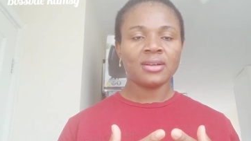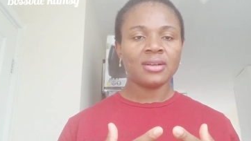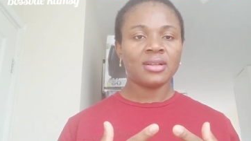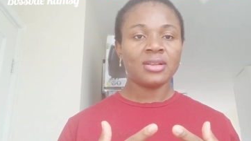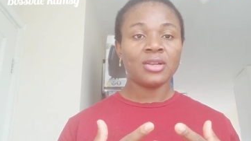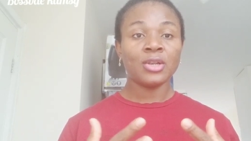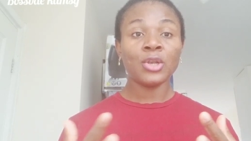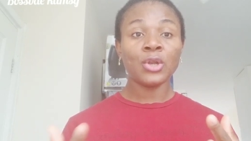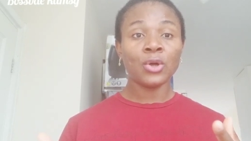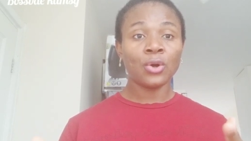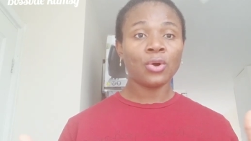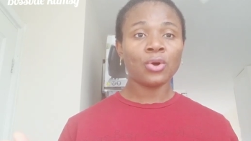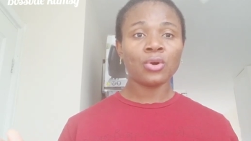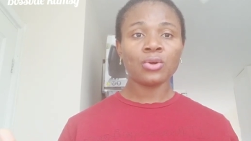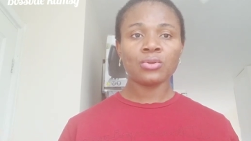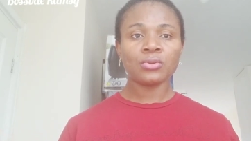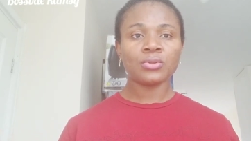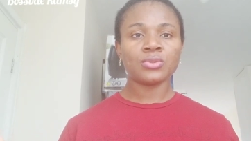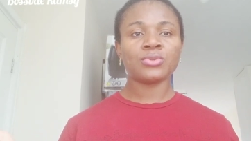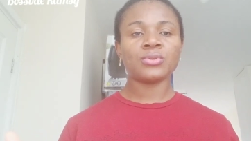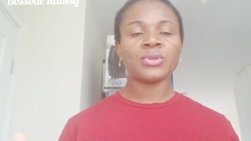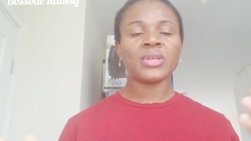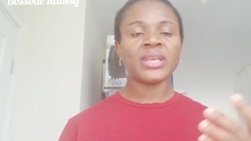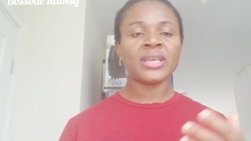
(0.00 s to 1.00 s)
long
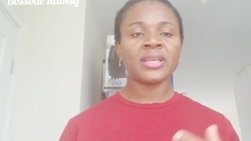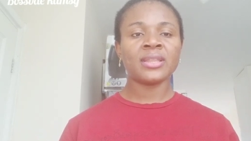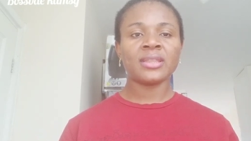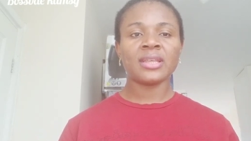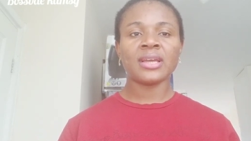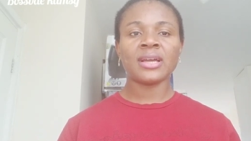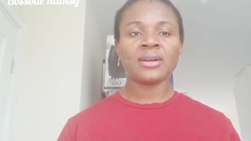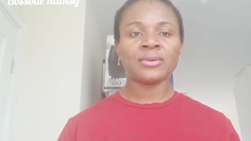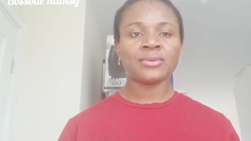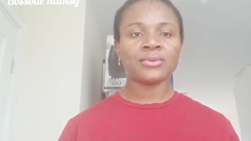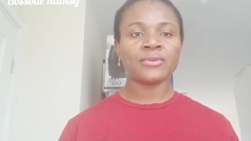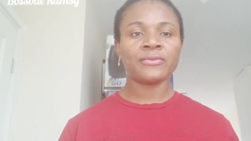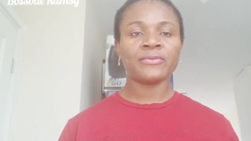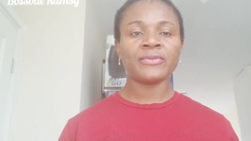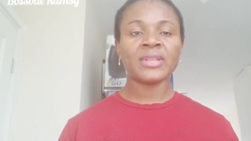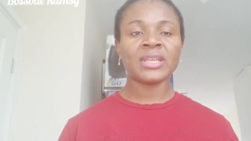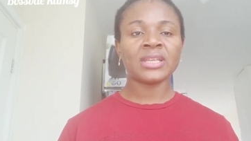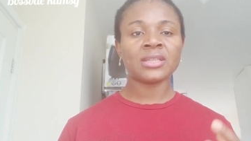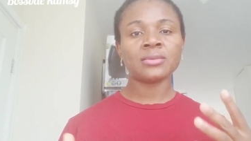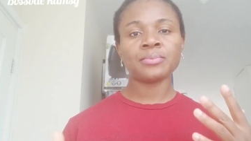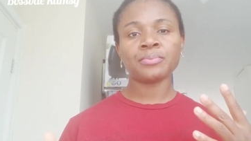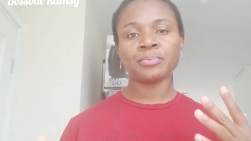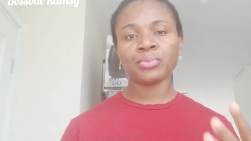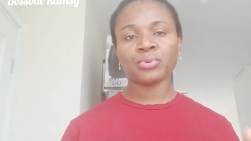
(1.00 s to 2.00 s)
to get out of
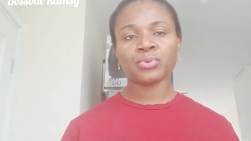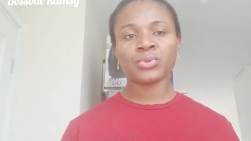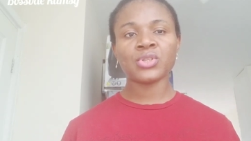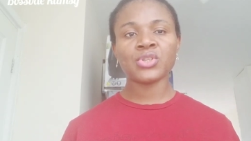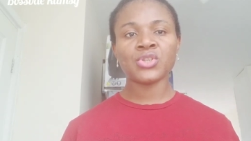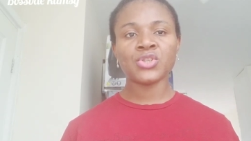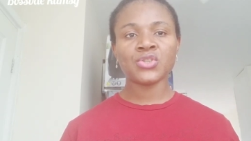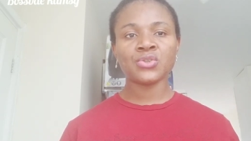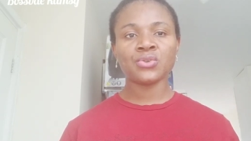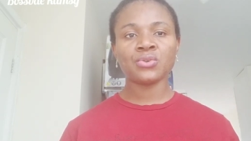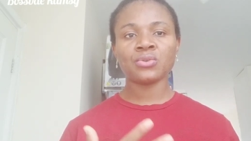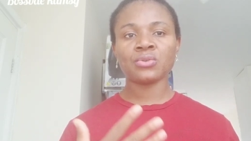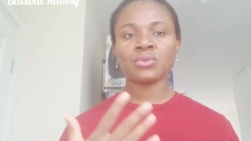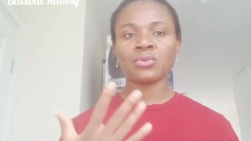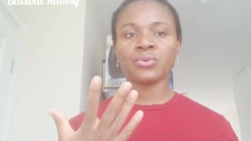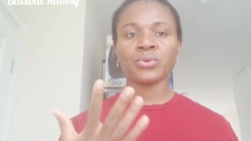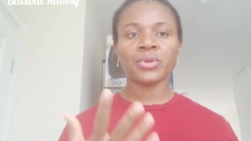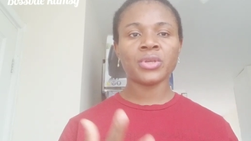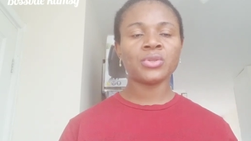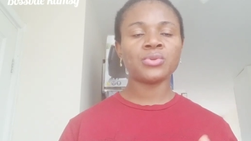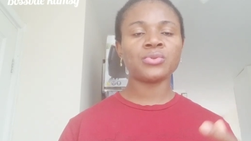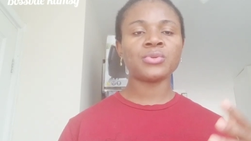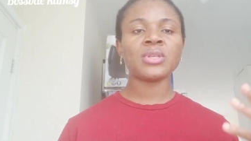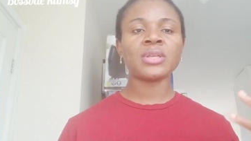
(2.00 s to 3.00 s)
that position,
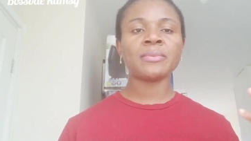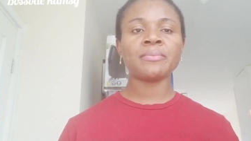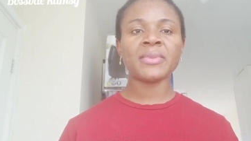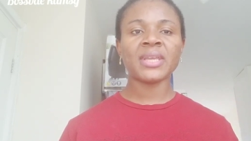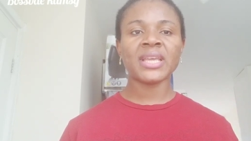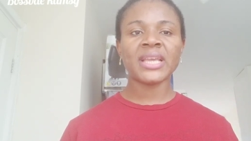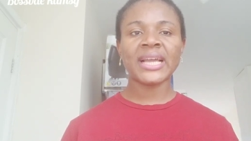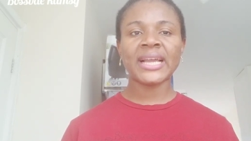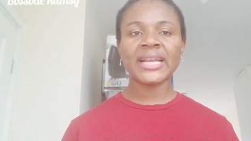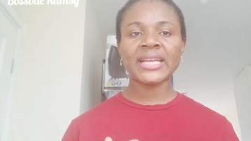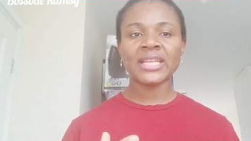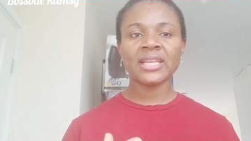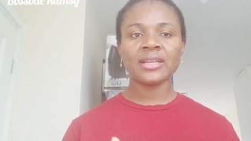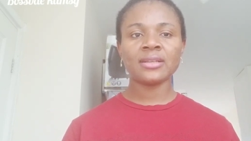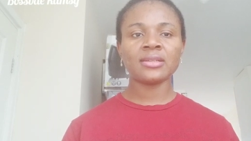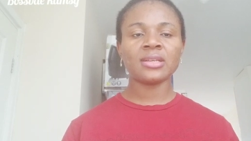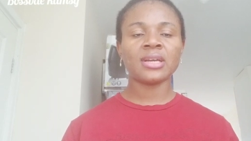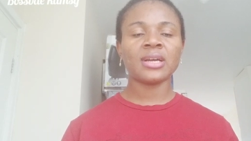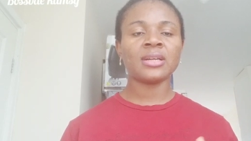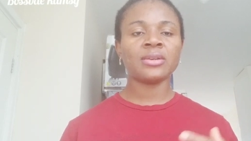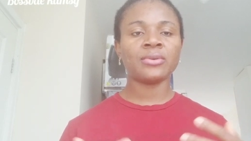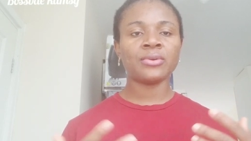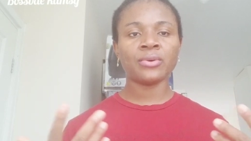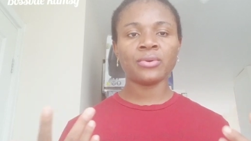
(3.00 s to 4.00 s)
going to the mechanic
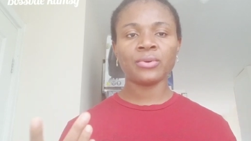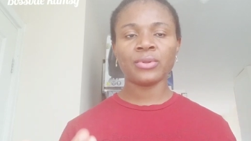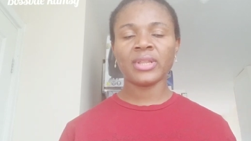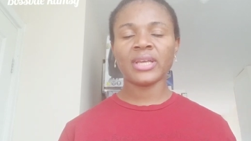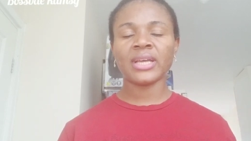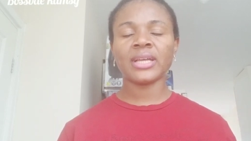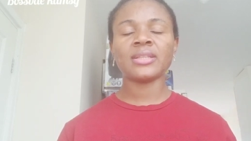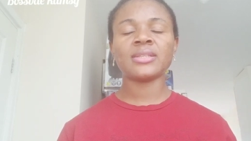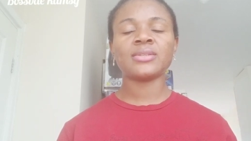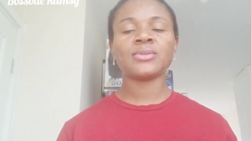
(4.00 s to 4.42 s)
and all that.